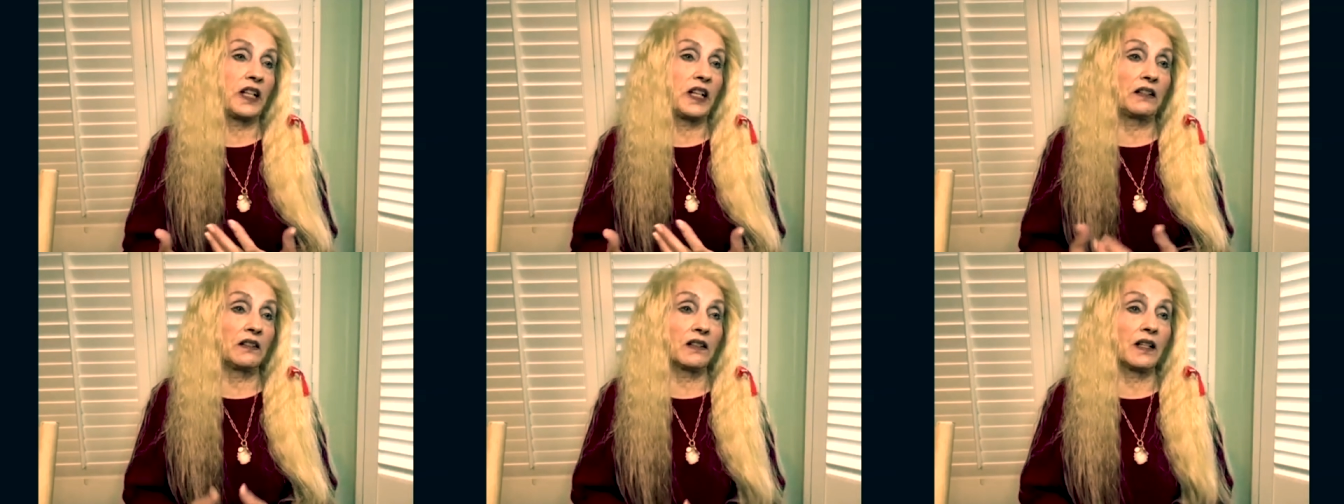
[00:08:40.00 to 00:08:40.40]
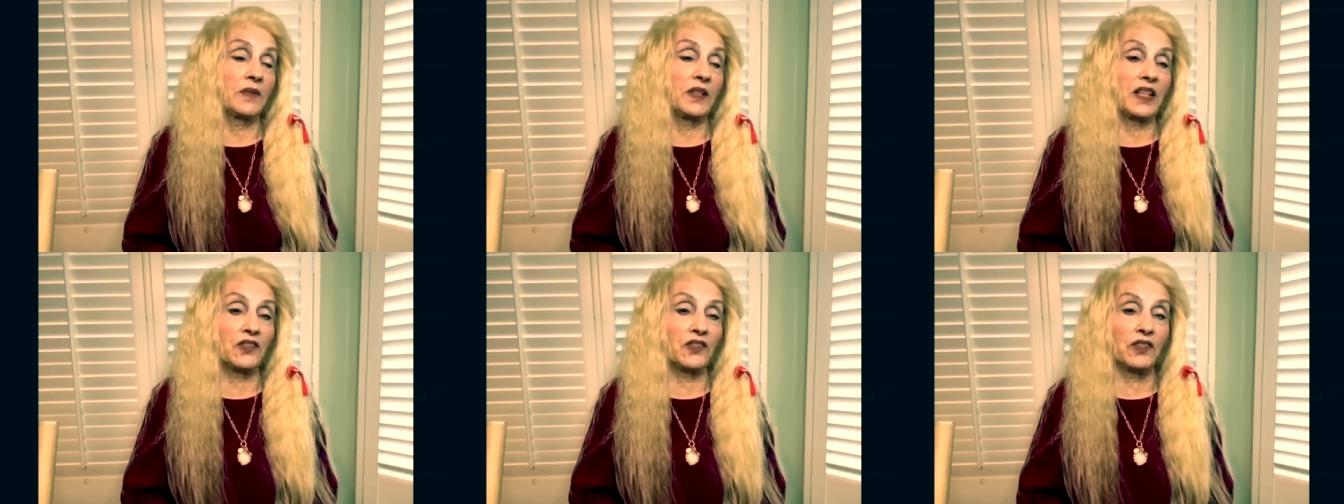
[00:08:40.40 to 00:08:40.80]
date. I mean,
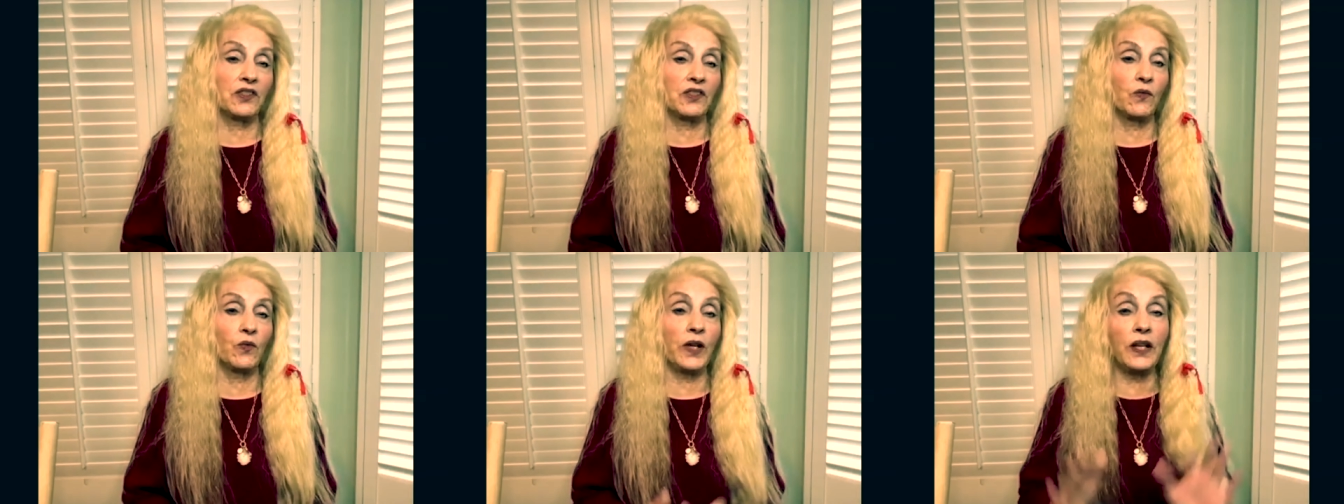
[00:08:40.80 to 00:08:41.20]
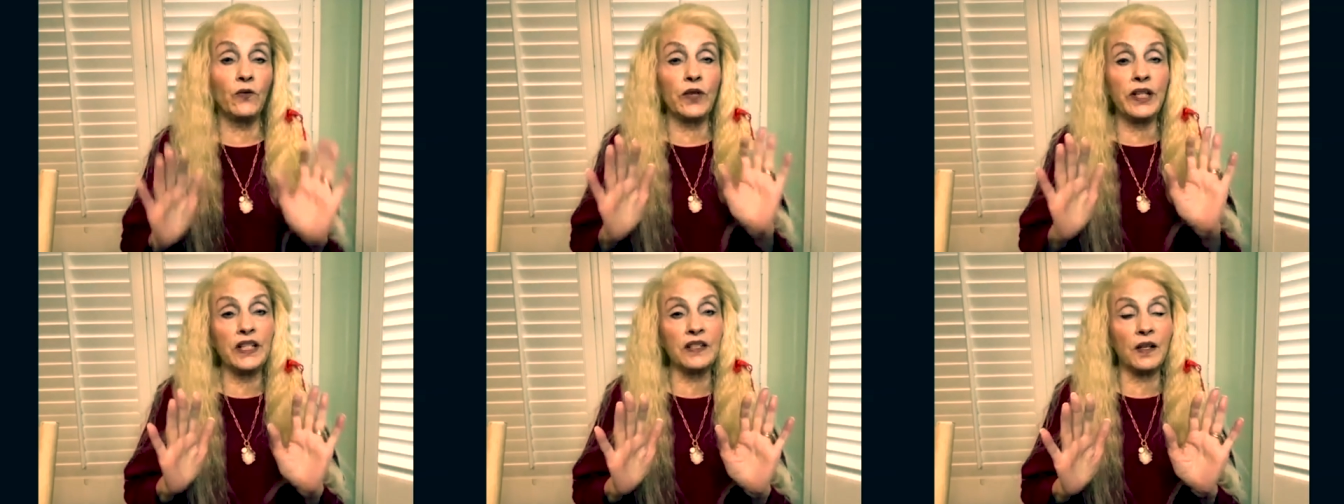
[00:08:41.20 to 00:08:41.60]
that's just we
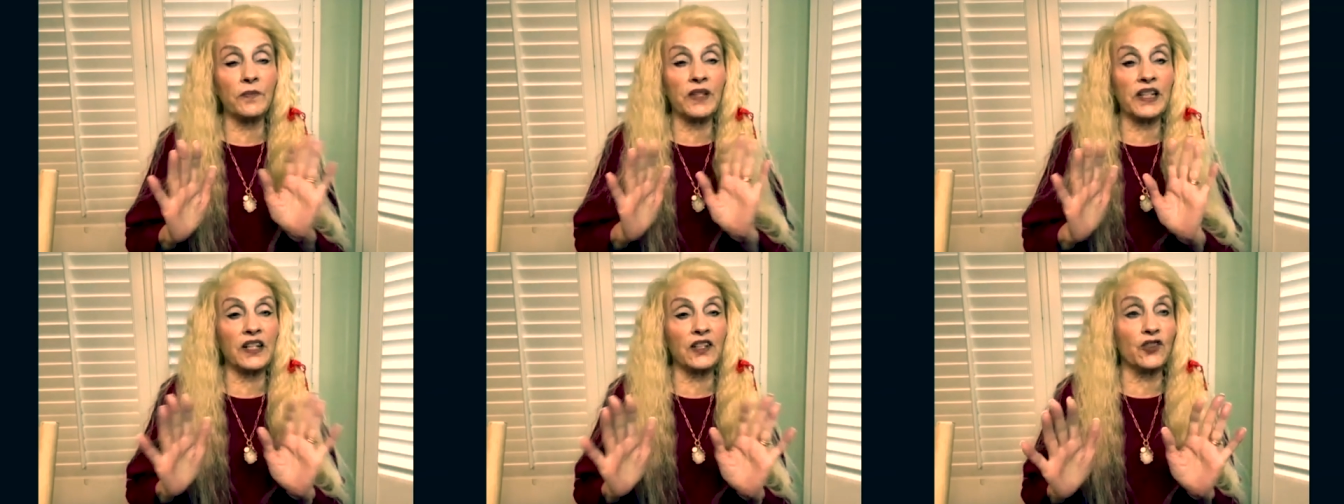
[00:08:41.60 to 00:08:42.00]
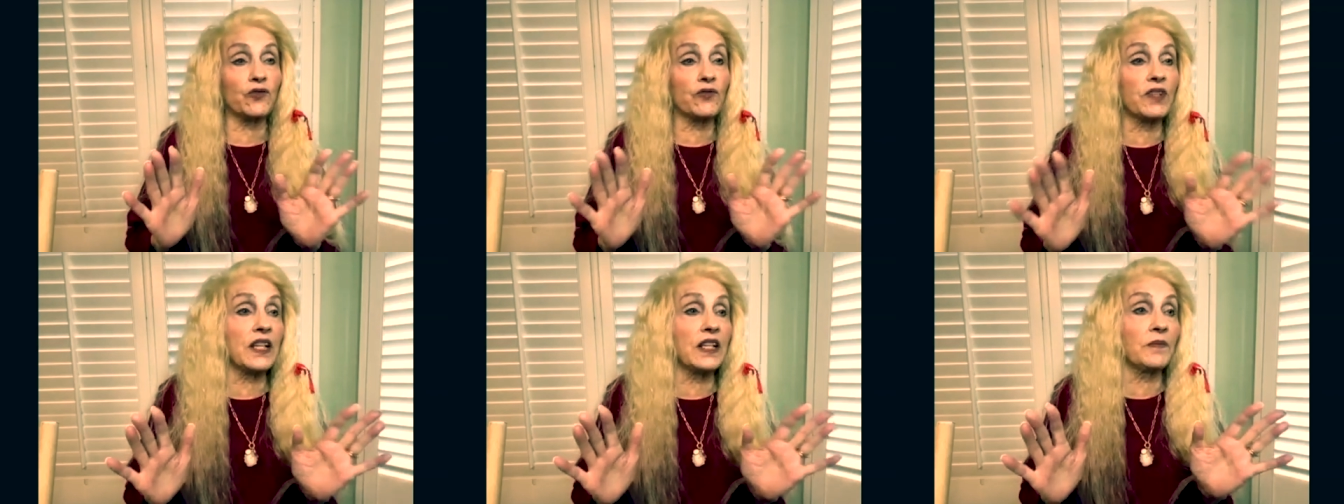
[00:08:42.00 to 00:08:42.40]
we did something
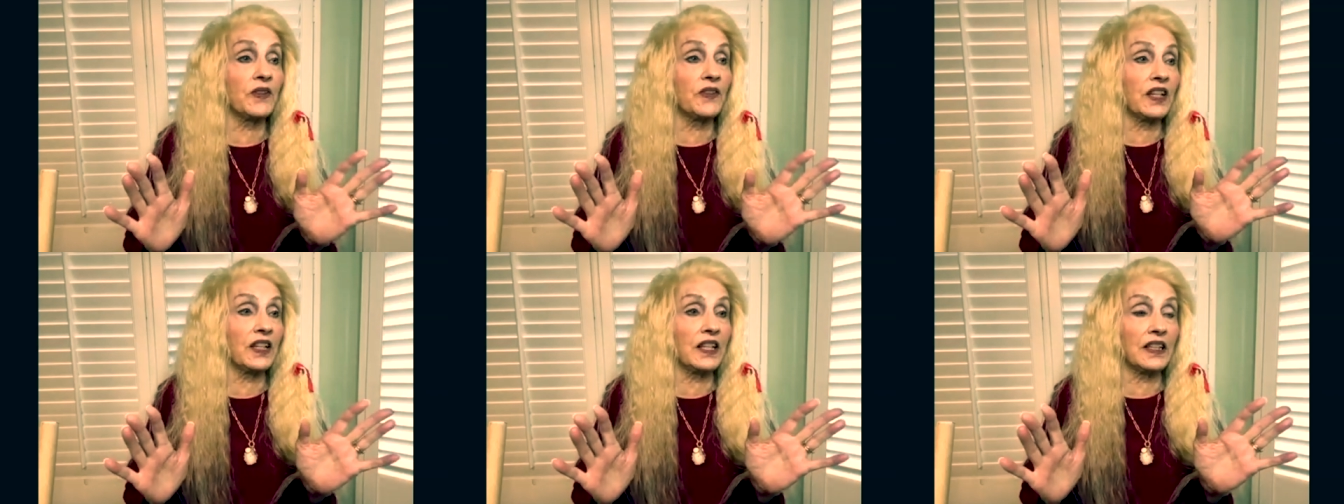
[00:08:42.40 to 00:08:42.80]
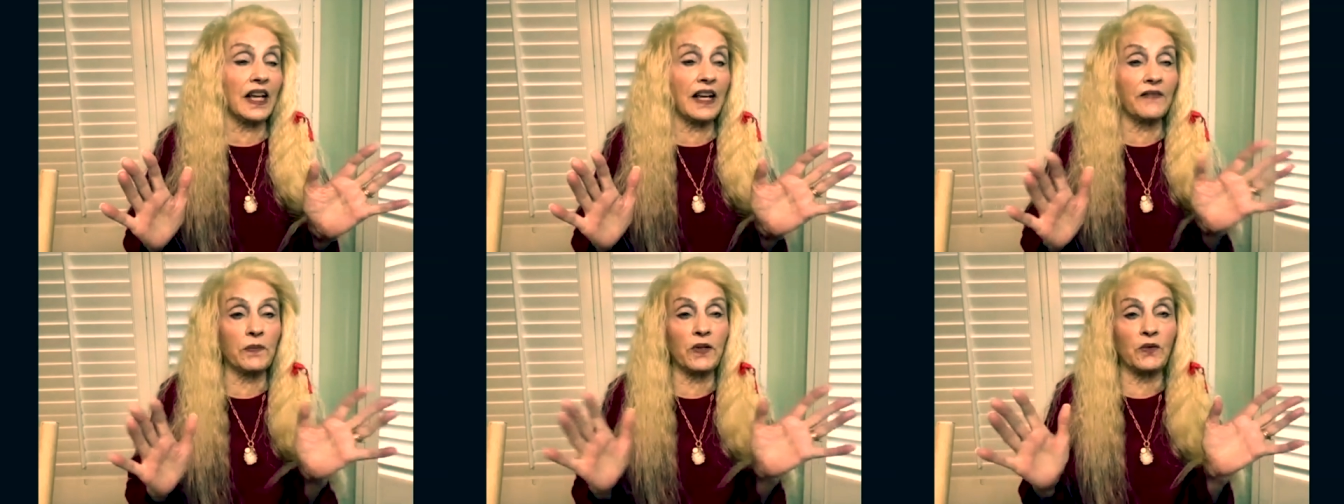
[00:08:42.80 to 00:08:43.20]
extreme, thinking that
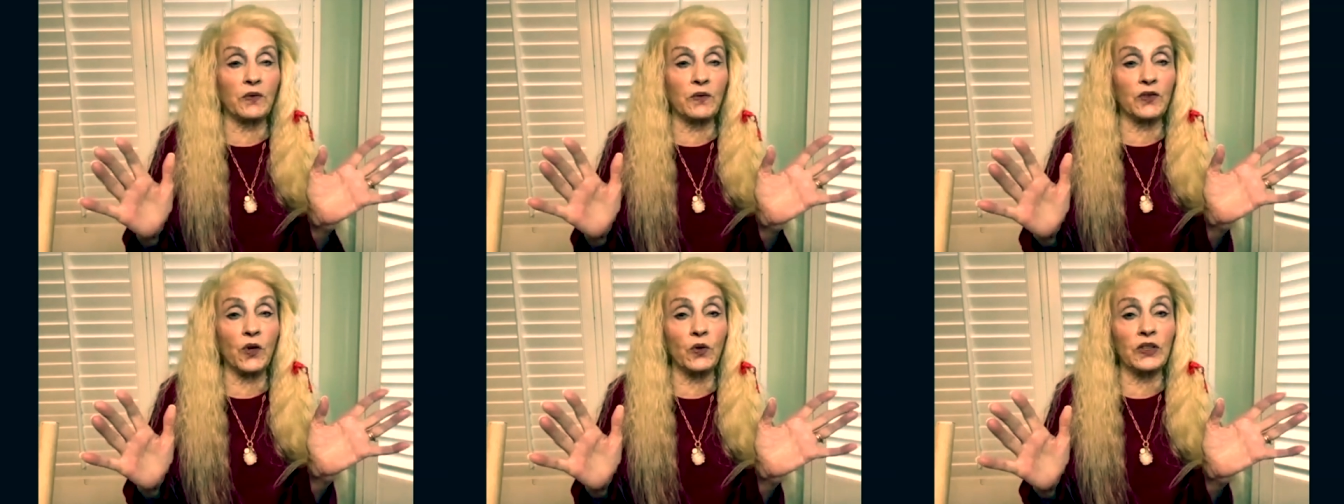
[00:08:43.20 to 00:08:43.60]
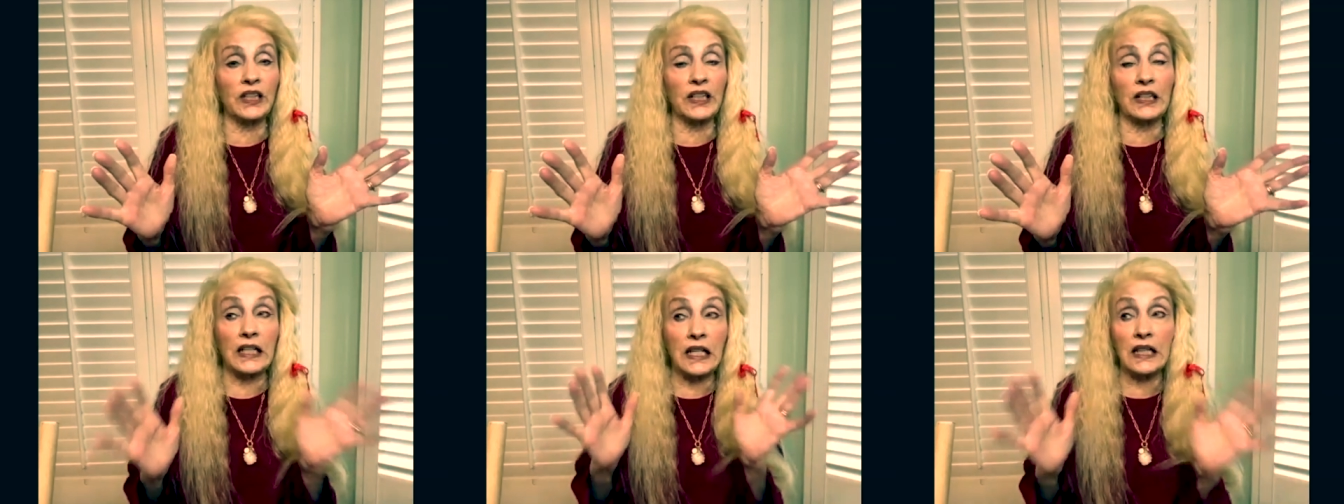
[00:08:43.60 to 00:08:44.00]
everybody will
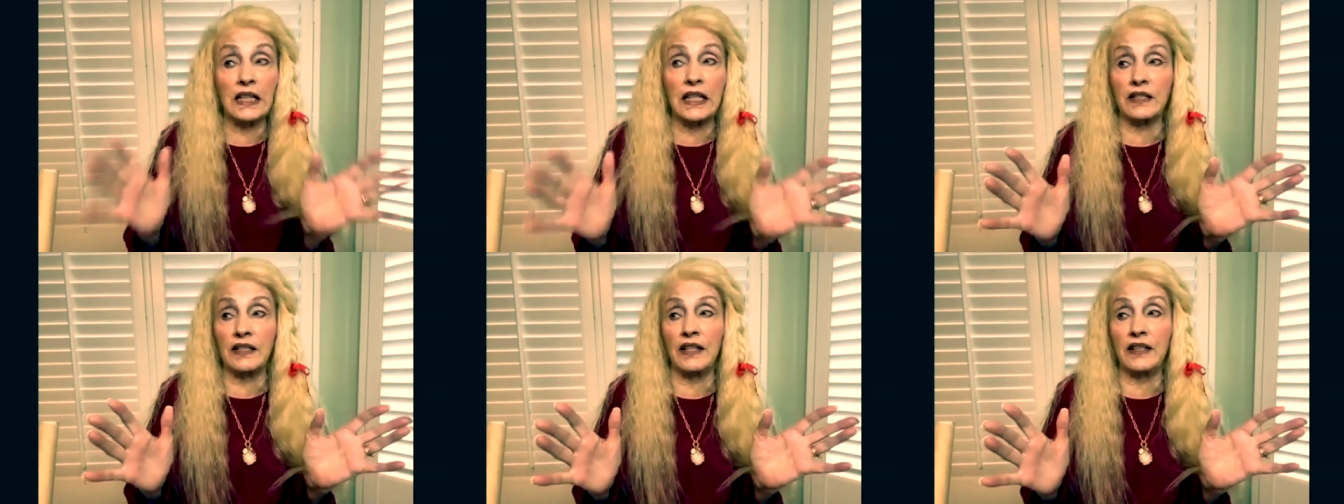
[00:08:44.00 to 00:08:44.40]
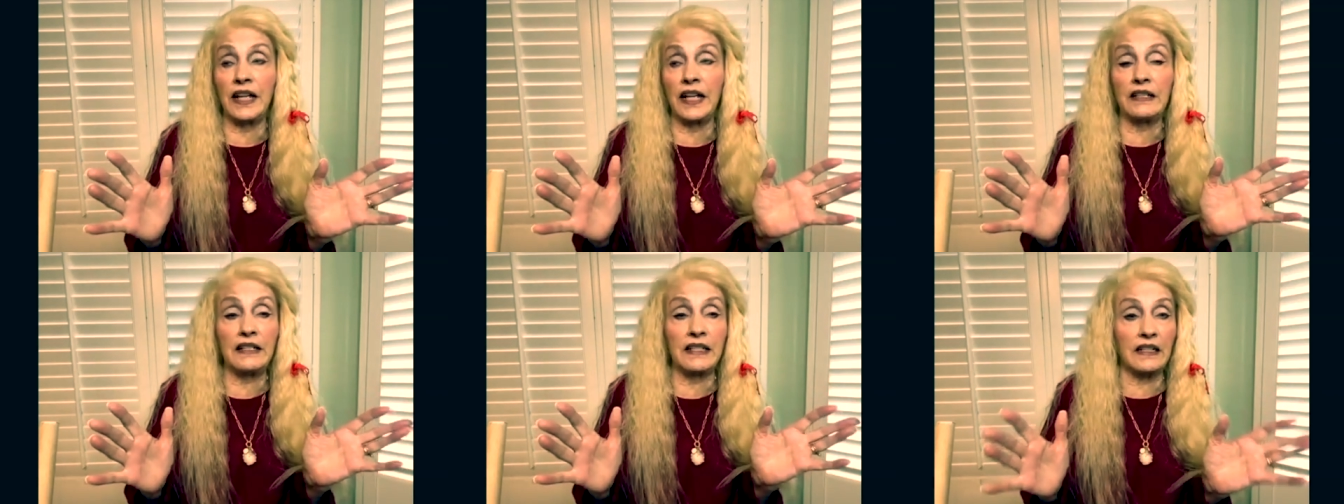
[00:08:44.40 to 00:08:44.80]
totally get this, and
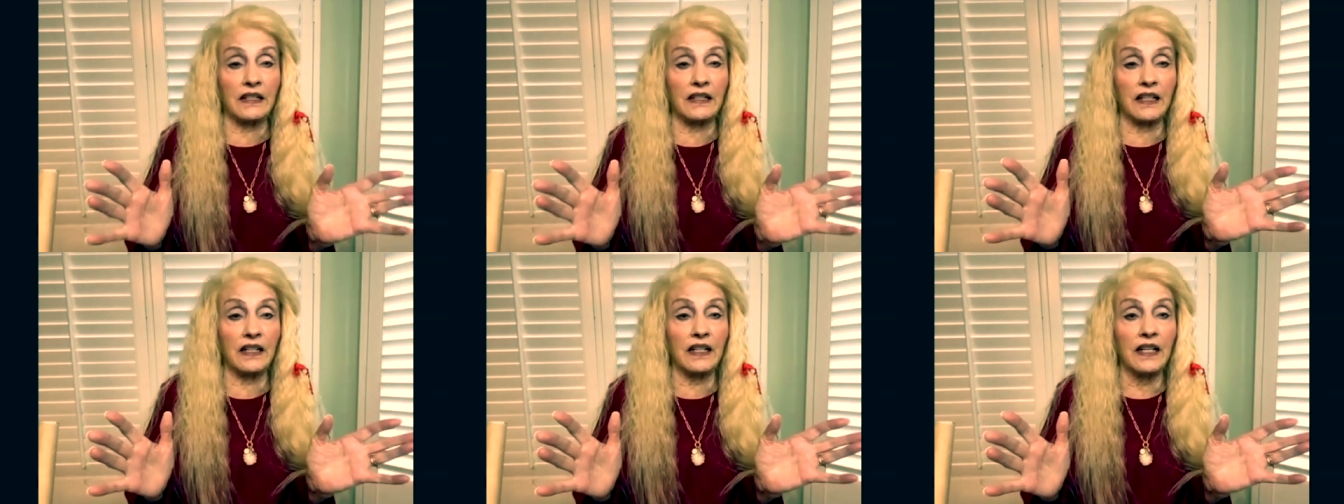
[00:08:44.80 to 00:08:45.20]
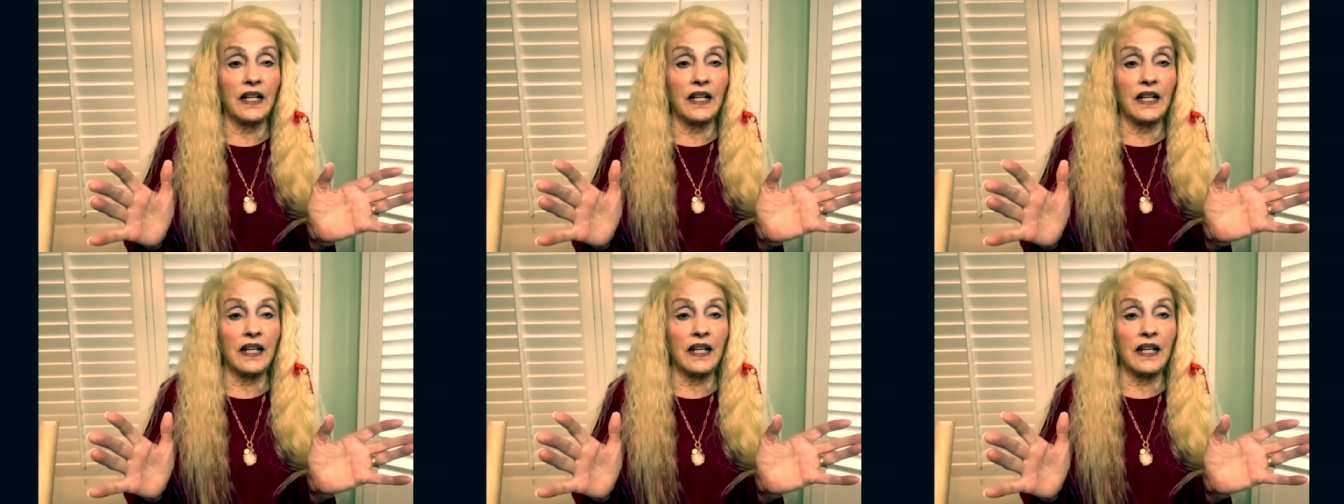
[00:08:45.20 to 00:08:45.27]
they didn't. Yeah.